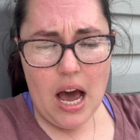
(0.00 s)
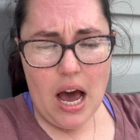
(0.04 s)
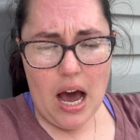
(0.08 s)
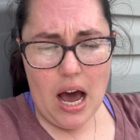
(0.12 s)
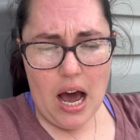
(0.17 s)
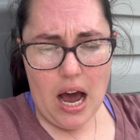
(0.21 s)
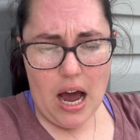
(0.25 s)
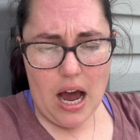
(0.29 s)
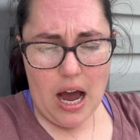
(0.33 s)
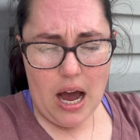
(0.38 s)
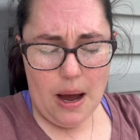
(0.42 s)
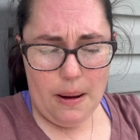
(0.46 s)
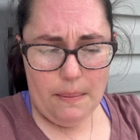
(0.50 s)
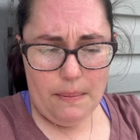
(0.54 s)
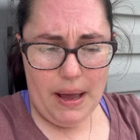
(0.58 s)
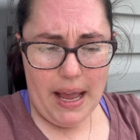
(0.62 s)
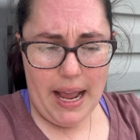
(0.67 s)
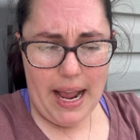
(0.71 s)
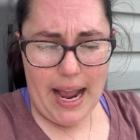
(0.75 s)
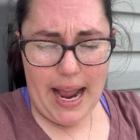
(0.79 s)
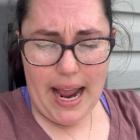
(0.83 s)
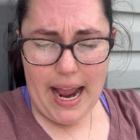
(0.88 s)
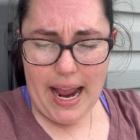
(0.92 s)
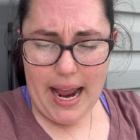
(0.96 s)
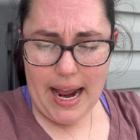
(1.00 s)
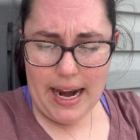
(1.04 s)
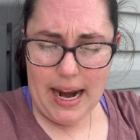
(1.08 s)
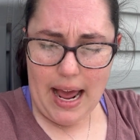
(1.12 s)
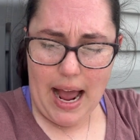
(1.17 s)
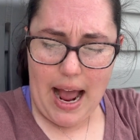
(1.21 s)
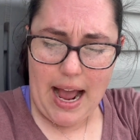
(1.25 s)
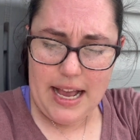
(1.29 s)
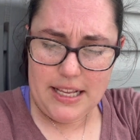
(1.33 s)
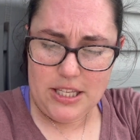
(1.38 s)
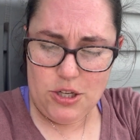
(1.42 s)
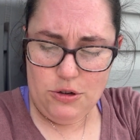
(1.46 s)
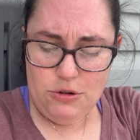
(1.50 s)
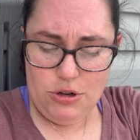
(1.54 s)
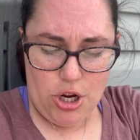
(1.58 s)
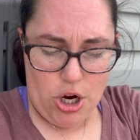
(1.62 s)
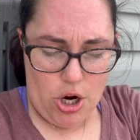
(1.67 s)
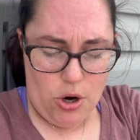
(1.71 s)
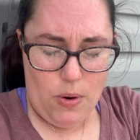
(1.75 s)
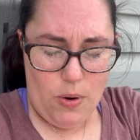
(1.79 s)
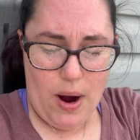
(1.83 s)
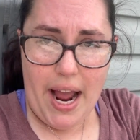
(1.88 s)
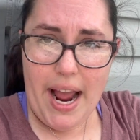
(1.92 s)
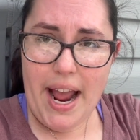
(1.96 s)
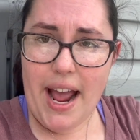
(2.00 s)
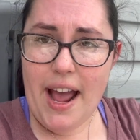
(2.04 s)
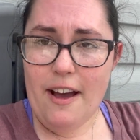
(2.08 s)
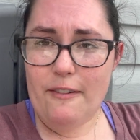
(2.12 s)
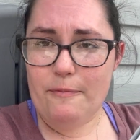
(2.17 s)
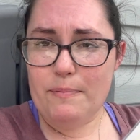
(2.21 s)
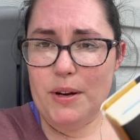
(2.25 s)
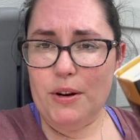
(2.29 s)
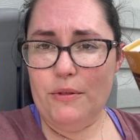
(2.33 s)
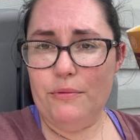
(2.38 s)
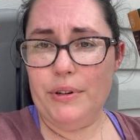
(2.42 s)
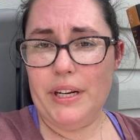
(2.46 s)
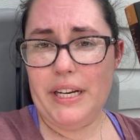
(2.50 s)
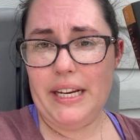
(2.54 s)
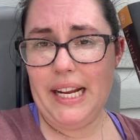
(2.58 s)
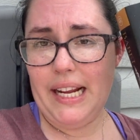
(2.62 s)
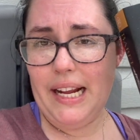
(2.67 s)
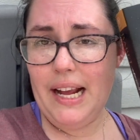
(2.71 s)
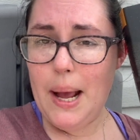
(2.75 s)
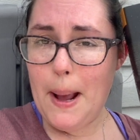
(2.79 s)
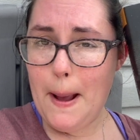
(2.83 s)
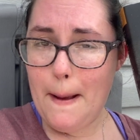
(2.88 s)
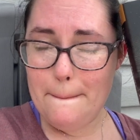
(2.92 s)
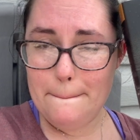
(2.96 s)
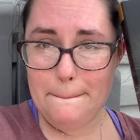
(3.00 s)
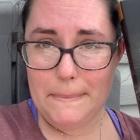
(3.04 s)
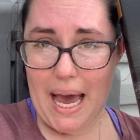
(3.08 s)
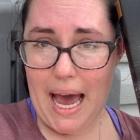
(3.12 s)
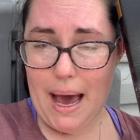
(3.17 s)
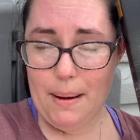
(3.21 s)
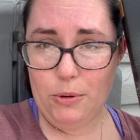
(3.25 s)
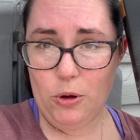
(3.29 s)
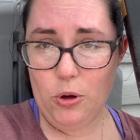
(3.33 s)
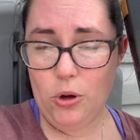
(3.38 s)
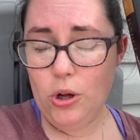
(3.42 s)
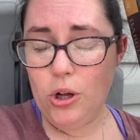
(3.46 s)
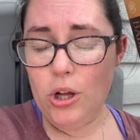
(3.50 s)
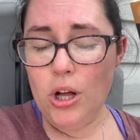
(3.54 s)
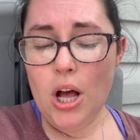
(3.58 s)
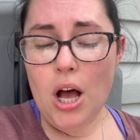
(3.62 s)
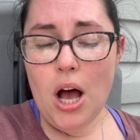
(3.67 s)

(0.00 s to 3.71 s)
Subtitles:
And as you know, I have been reading Babel,